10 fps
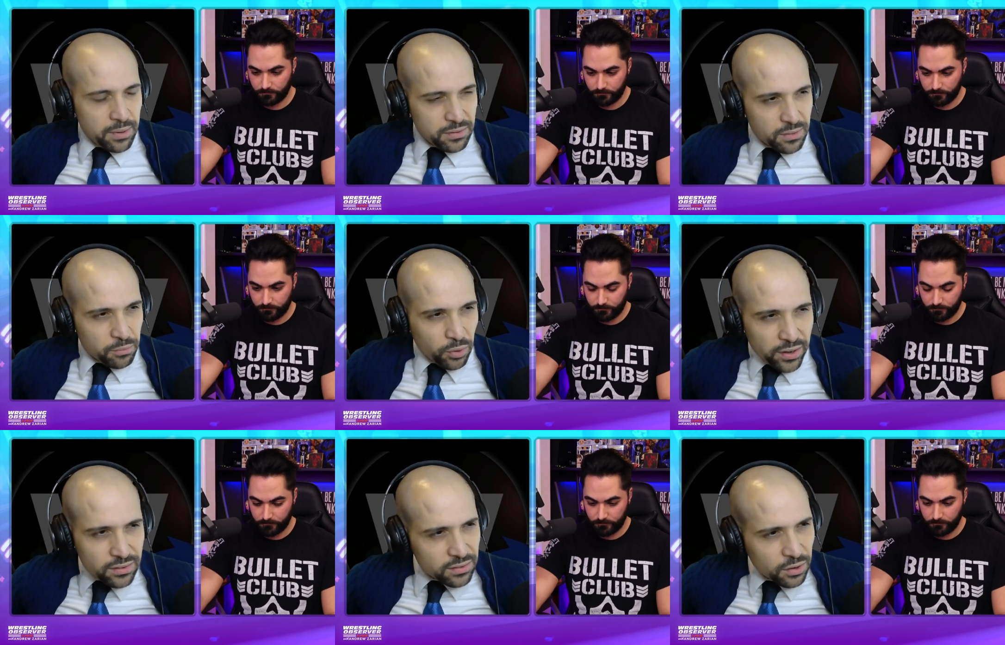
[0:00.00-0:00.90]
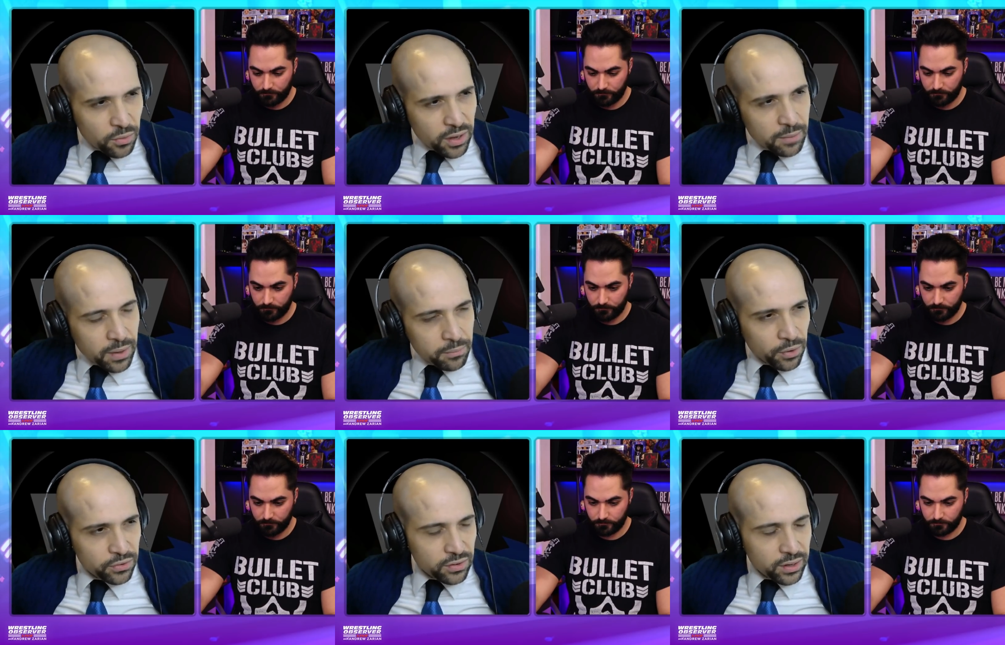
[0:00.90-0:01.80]
Speaker 1: maybe some prices are going up
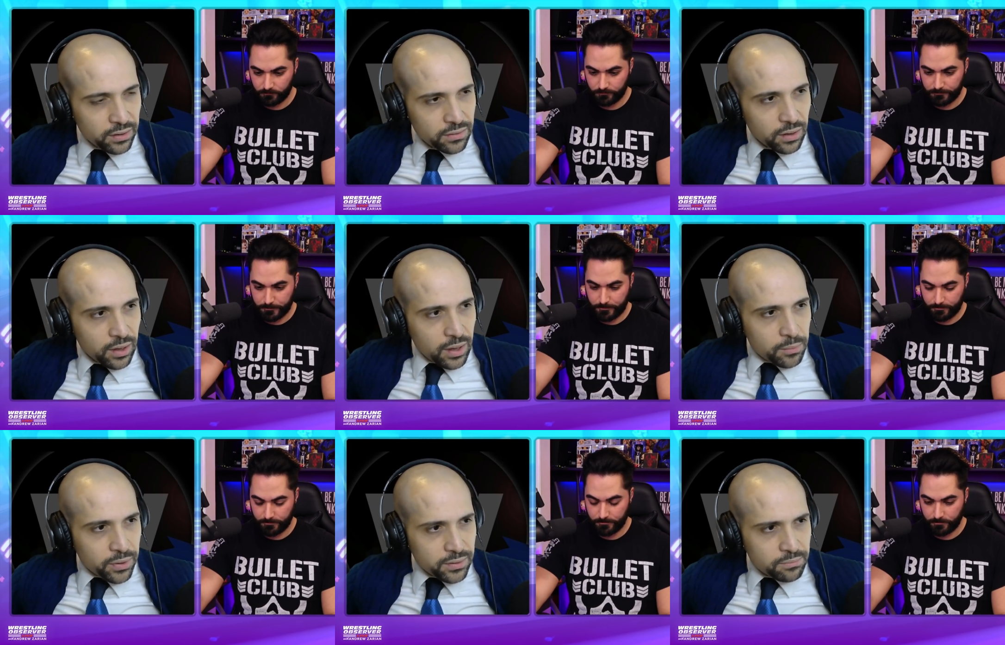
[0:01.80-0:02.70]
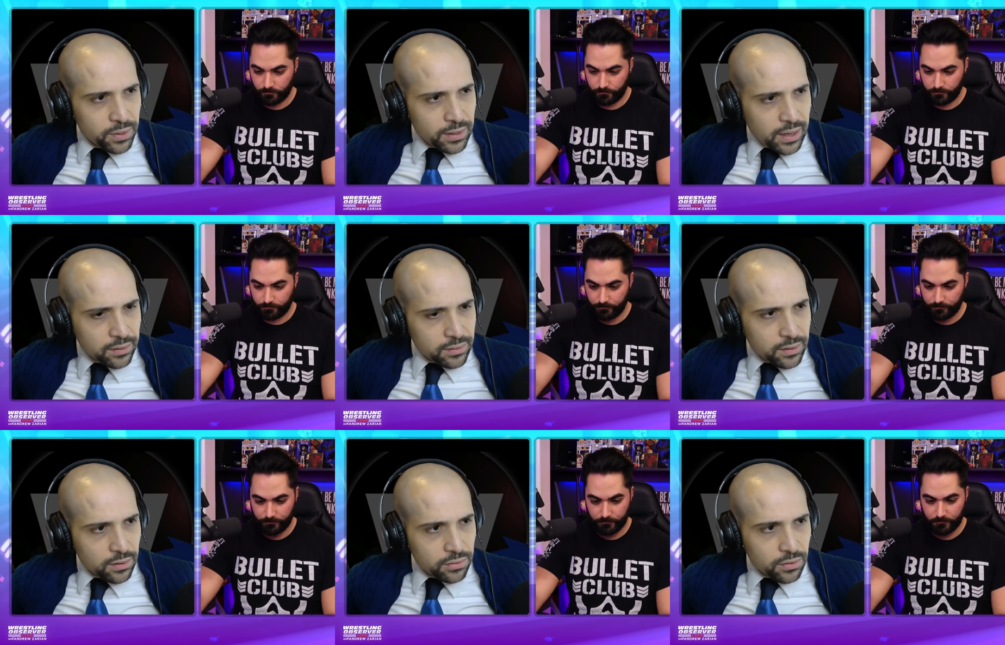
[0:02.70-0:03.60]
on merchandise. But but yeah,
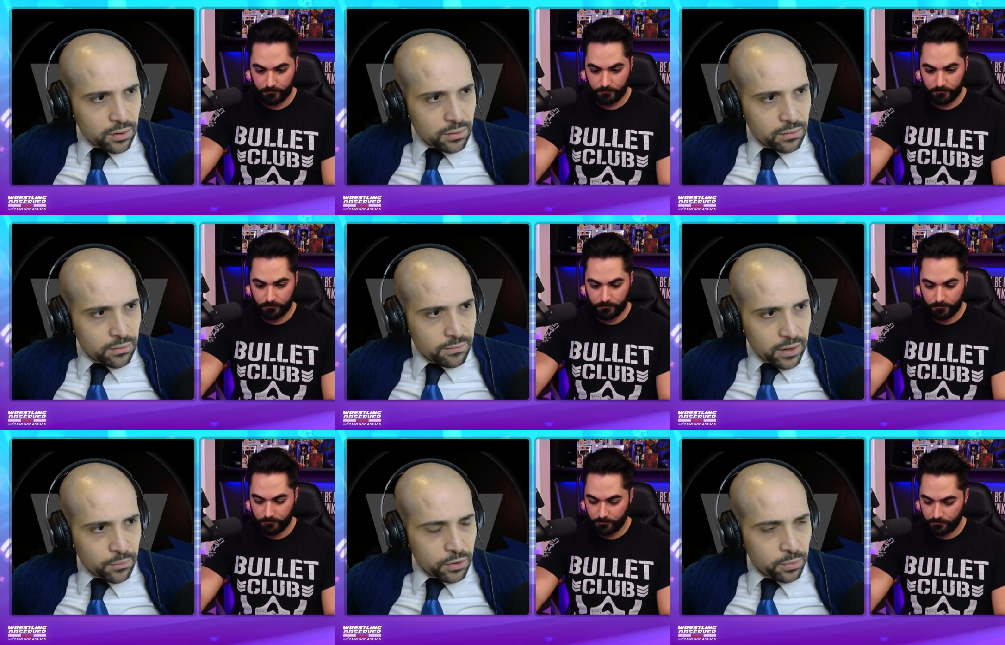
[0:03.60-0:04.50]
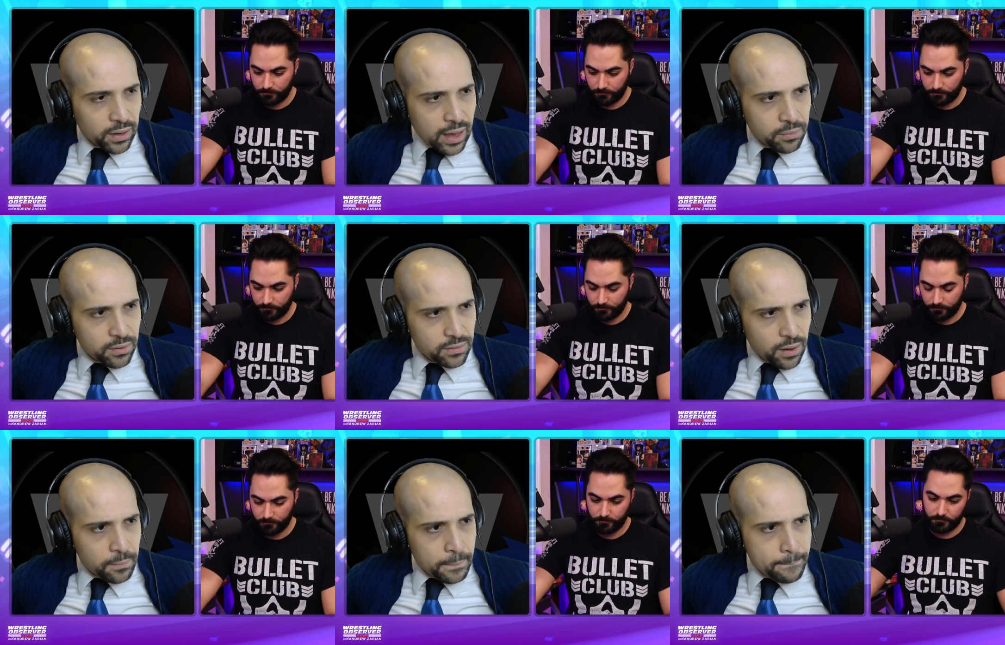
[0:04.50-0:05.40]
they're they're vending merch per capita is
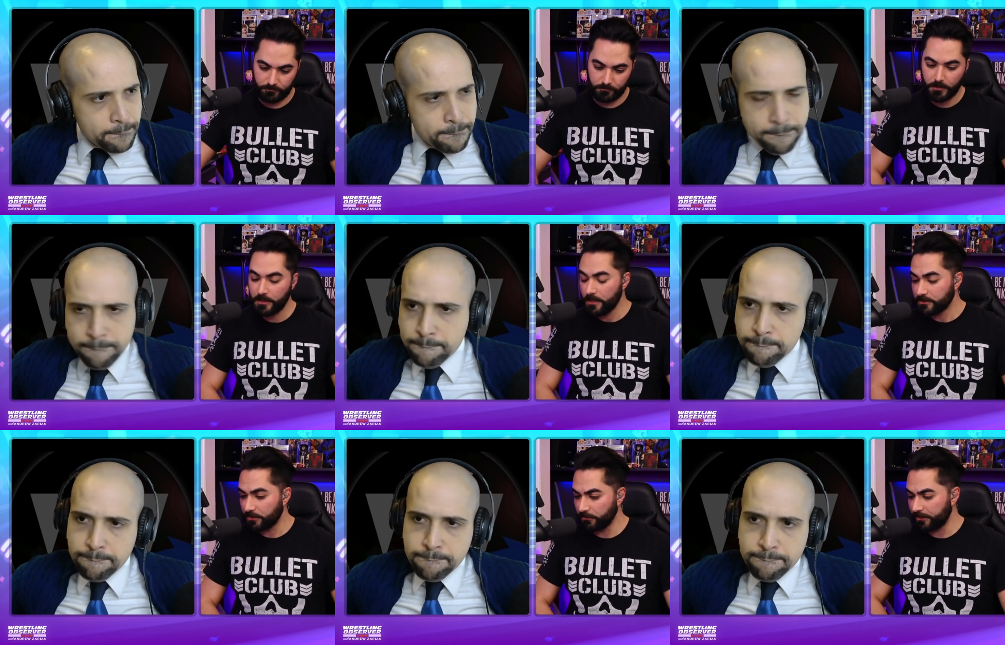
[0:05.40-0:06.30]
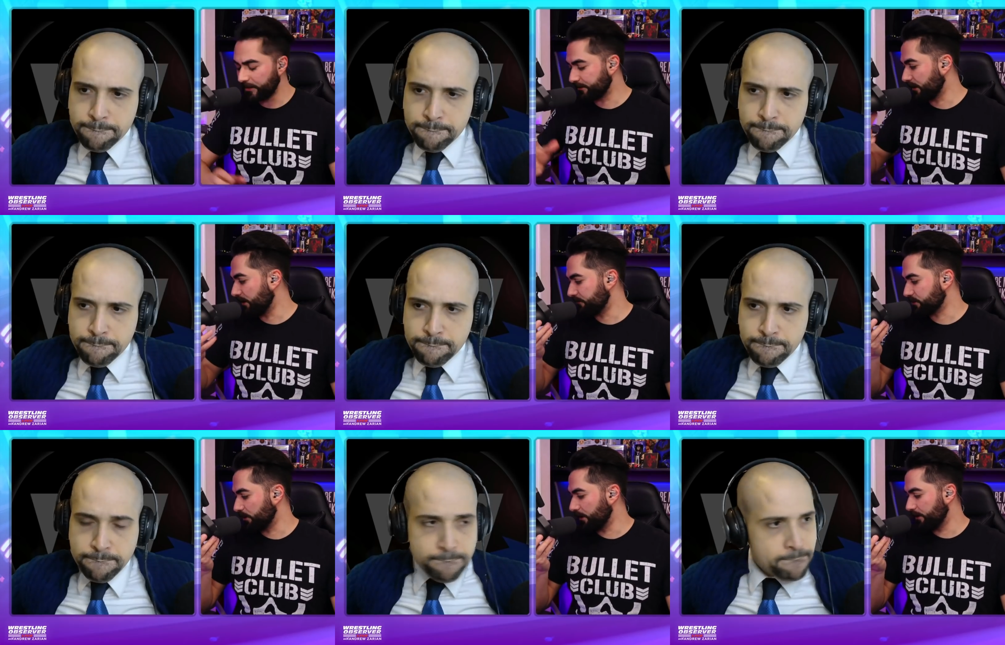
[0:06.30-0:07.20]
up.
Speaker 2: So looking at the conference
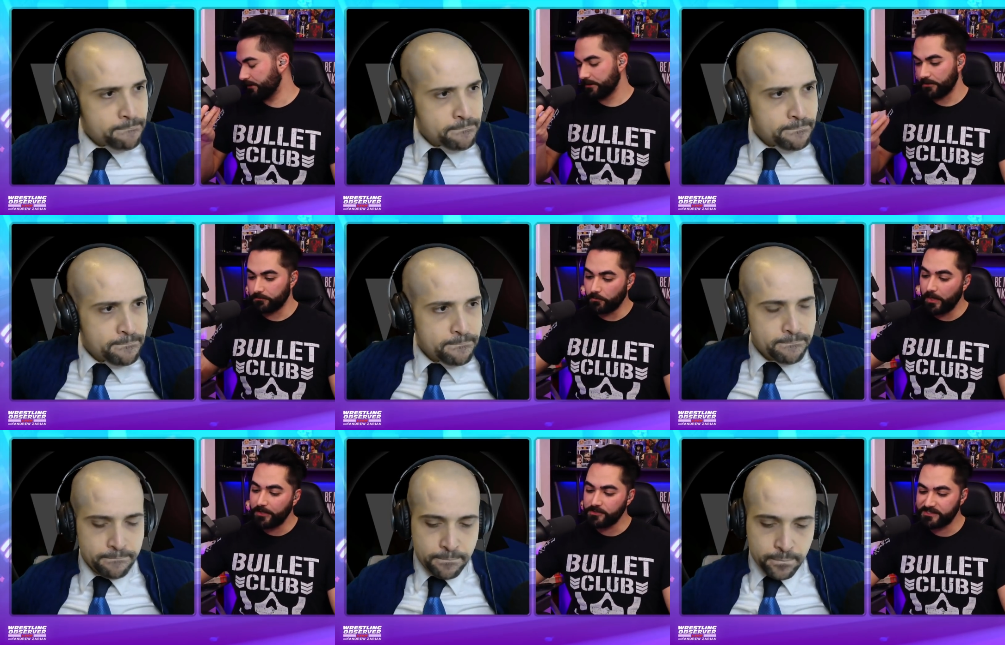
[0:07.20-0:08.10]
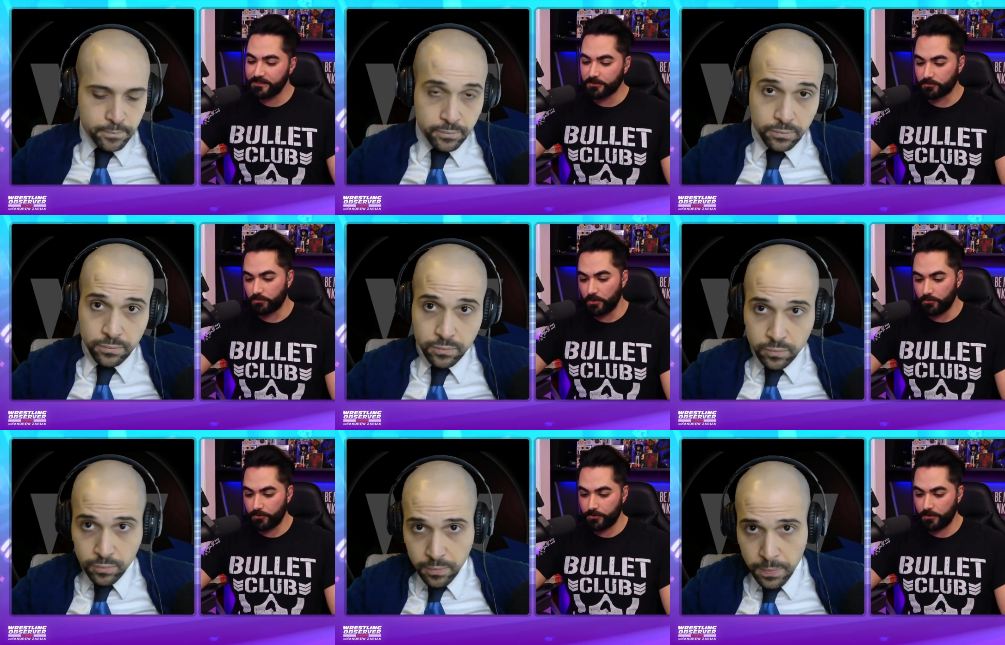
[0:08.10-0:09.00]
call, uh, you know, where do you see the
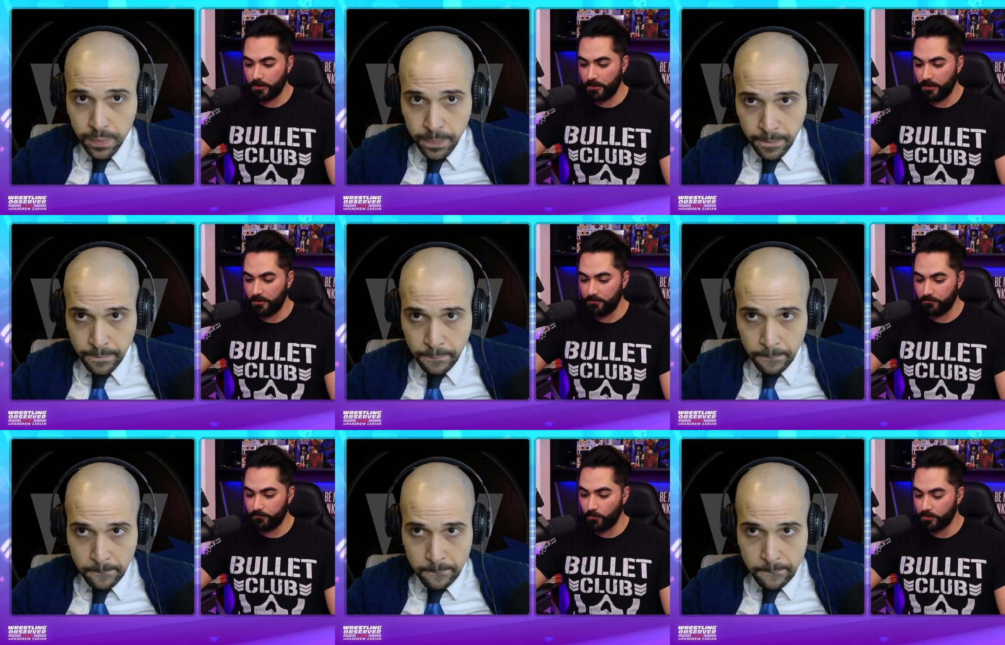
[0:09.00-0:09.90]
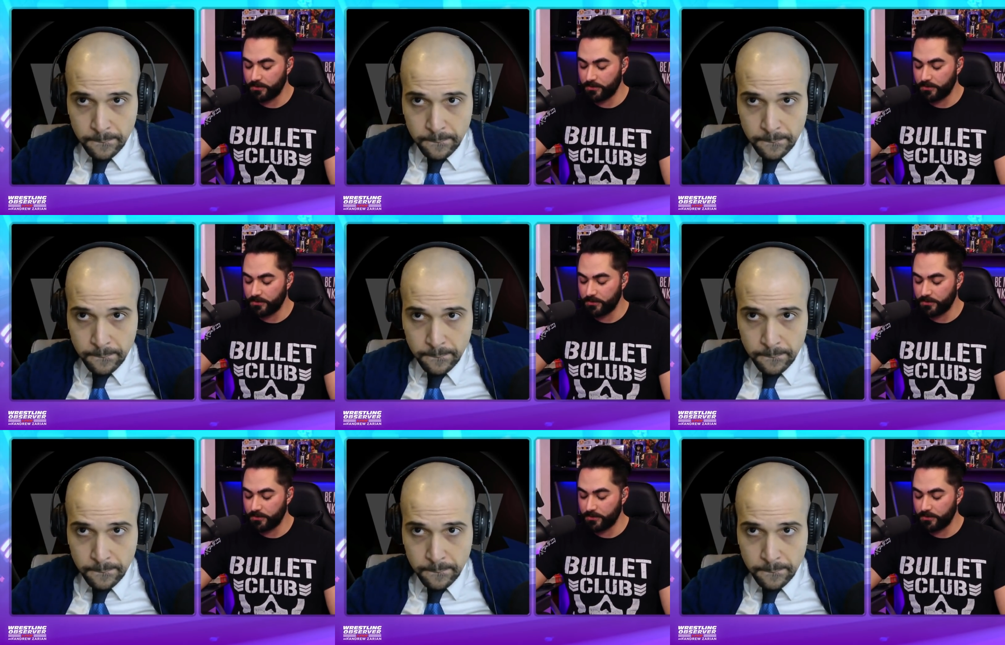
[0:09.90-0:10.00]
growth uh, for